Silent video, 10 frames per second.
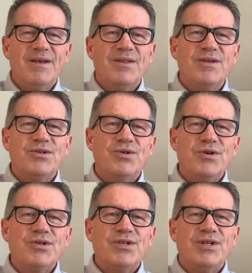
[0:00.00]
The
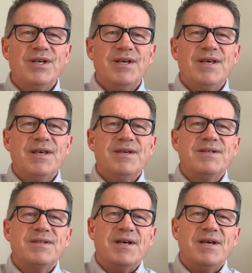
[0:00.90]
church is